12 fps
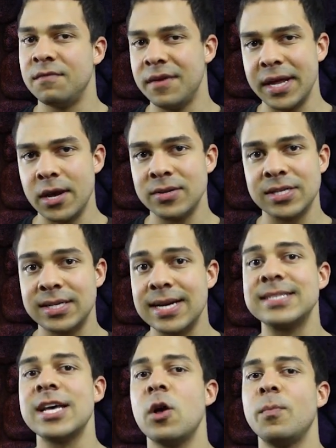the video, as it
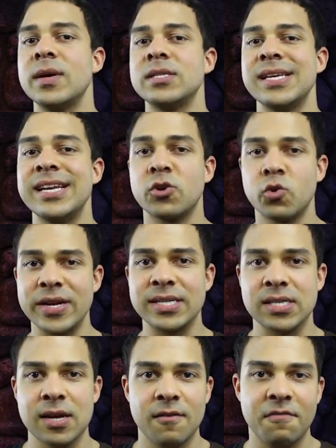does help us
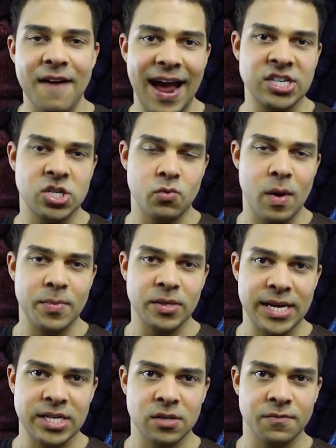increase faction
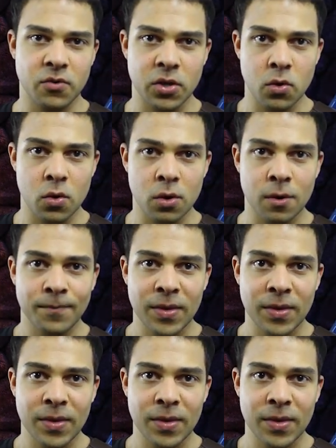reputation for the Order.